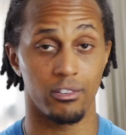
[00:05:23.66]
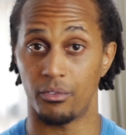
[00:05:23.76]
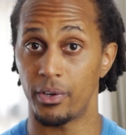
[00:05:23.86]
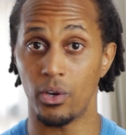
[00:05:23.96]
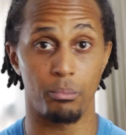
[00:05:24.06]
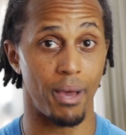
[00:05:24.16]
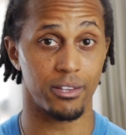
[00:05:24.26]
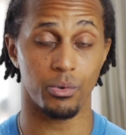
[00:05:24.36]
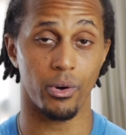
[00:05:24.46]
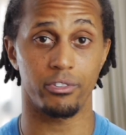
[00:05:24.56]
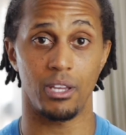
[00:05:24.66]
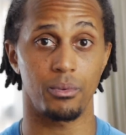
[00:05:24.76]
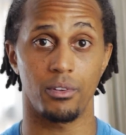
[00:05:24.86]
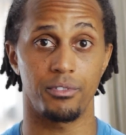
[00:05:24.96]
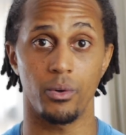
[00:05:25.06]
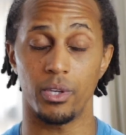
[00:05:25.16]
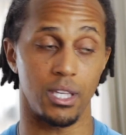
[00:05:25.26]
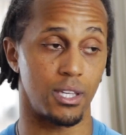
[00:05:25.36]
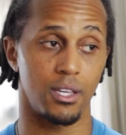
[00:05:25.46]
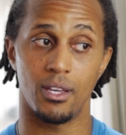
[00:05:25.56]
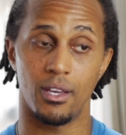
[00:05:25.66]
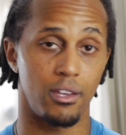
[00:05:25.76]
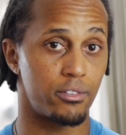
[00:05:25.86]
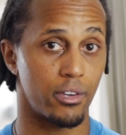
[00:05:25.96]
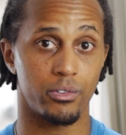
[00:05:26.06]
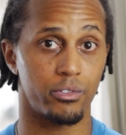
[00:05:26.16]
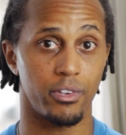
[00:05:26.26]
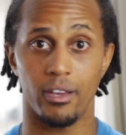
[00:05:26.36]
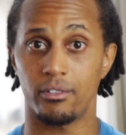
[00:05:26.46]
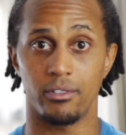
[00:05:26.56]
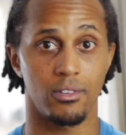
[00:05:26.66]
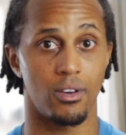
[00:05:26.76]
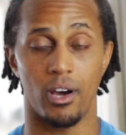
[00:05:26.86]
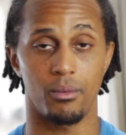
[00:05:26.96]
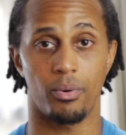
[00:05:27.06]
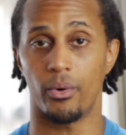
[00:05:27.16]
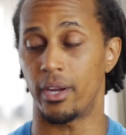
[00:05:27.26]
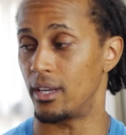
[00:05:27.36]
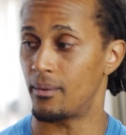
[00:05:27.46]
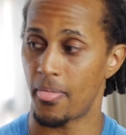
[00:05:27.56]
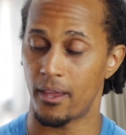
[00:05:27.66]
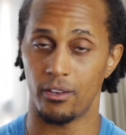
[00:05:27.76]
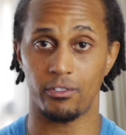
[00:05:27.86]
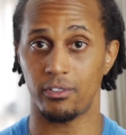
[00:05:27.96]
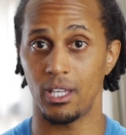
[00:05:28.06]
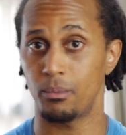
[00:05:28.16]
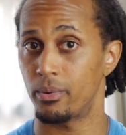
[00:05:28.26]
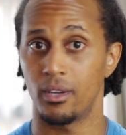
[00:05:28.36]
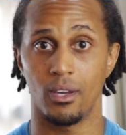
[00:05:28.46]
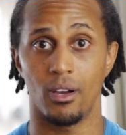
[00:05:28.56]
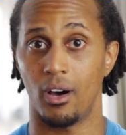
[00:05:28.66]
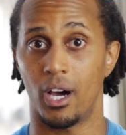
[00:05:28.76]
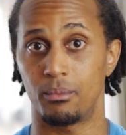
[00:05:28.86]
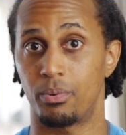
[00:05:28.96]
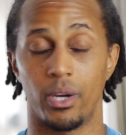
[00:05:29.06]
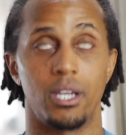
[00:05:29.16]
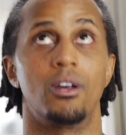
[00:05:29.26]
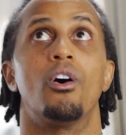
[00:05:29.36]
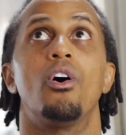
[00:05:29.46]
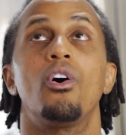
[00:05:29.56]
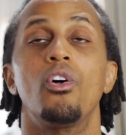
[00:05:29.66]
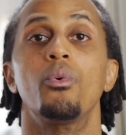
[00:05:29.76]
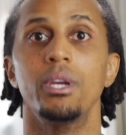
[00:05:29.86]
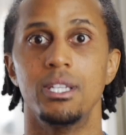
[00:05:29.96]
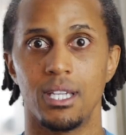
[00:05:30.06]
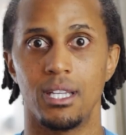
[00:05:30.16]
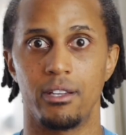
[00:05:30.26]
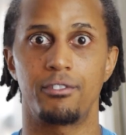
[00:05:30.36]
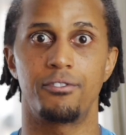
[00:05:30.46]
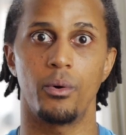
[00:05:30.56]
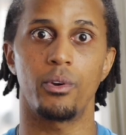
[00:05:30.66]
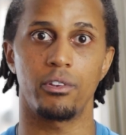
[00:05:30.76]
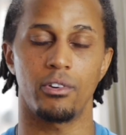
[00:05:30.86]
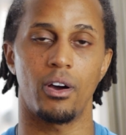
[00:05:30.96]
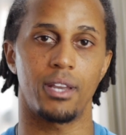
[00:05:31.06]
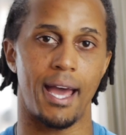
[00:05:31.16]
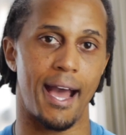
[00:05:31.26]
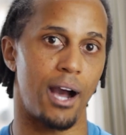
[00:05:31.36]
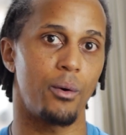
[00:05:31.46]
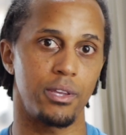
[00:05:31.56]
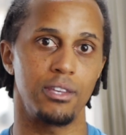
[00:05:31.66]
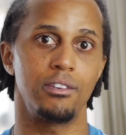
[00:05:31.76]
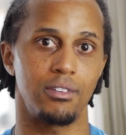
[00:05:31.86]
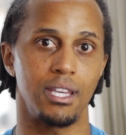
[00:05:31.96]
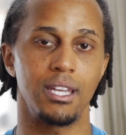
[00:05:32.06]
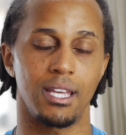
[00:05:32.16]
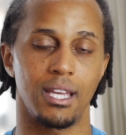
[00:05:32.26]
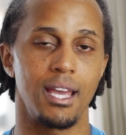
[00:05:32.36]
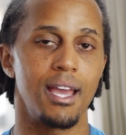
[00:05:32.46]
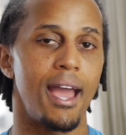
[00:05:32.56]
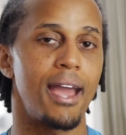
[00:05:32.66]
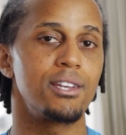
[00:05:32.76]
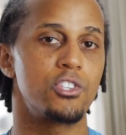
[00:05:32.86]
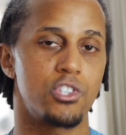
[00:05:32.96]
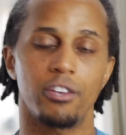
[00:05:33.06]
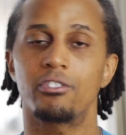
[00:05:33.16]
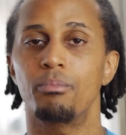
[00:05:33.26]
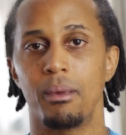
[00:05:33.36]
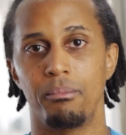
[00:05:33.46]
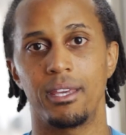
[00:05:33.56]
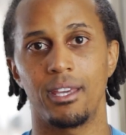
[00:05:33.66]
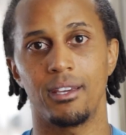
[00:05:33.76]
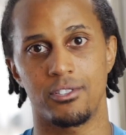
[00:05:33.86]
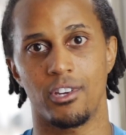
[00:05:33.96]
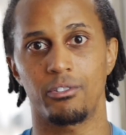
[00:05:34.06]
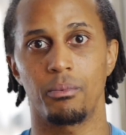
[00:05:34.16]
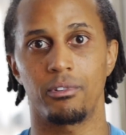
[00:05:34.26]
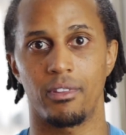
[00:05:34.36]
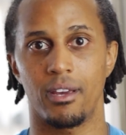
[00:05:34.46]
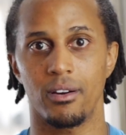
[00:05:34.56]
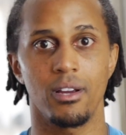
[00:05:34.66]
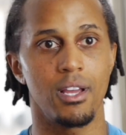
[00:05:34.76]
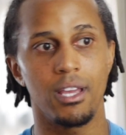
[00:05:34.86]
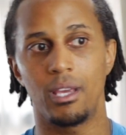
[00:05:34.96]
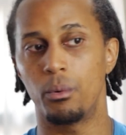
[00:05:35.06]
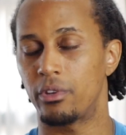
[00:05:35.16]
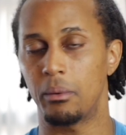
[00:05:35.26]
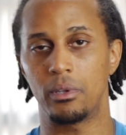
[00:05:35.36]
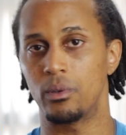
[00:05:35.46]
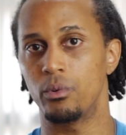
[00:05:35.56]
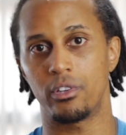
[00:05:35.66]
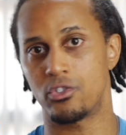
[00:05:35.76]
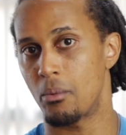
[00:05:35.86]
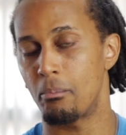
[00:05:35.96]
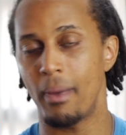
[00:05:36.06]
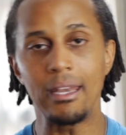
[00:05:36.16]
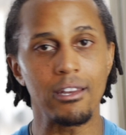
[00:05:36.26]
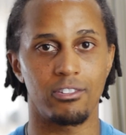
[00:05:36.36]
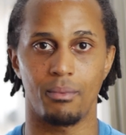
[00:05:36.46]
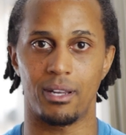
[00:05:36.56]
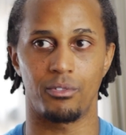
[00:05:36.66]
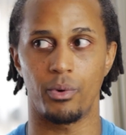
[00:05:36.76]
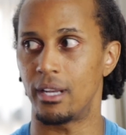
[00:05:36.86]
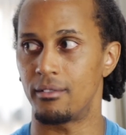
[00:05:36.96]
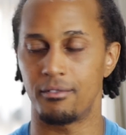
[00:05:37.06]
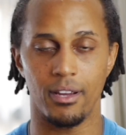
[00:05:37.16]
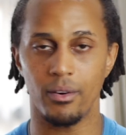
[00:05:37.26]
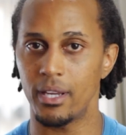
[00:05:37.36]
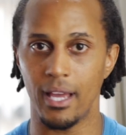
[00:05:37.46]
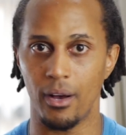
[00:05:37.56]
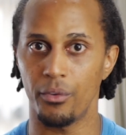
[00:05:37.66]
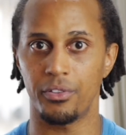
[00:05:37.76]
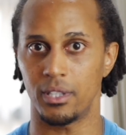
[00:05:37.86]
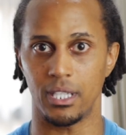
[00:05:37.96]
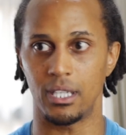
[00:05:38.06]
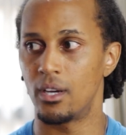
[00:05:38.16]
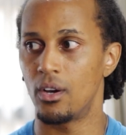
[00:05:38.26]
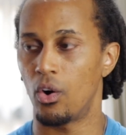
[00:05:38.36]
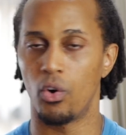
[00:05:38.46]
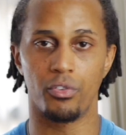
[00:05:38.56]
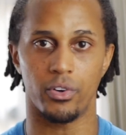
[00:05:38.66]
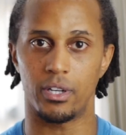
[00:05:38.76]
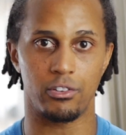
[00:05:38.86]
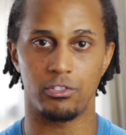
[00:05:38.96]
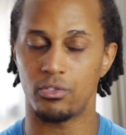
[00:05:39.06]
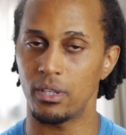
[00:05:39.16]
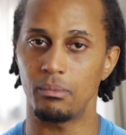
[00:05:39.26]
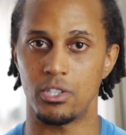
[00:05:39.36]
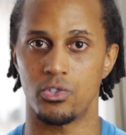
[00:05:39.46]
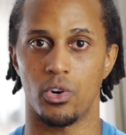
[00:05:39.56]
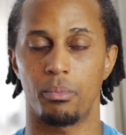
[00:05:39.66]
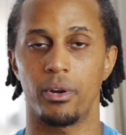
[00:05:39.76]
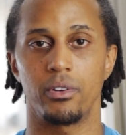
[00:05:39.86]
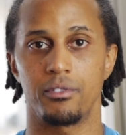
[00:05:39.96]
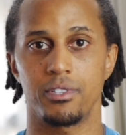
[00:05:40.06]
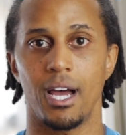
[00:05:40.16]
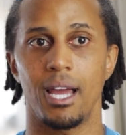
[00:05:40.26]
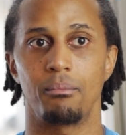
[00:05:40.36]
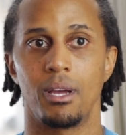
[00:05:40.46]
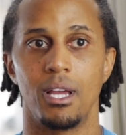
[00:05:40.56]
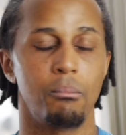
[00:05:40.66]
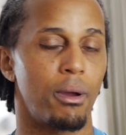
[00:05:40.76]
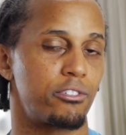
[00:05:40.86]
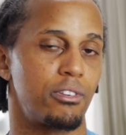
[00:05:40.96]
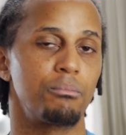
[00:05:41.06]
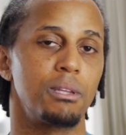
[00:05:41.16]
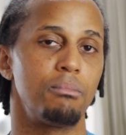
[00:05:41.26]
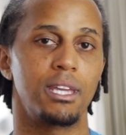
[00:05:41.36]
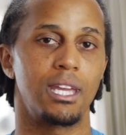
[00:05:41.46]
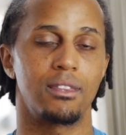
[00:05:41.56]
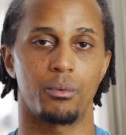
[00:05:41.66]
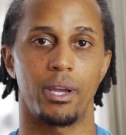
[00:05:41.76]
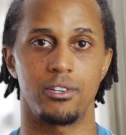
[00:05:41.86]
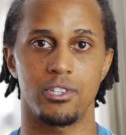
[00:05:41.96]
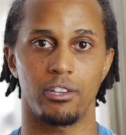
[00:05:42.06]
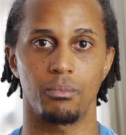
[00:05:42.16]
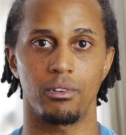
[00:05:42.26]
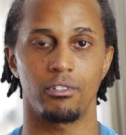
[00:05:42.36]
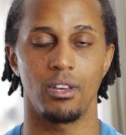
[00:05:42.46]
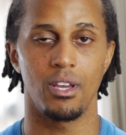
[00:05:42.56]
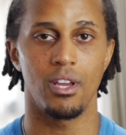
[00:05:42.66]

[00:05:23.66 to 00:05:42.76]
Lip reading: So if we go back to our example of Yogi, his exercise, on point. His sleep, on point. All we did is focus on how he's eating, and just by making adjustments there, he was able to lose a tremendous amount of weight very healthily over an extremely short period of time by simply making the right adjustments.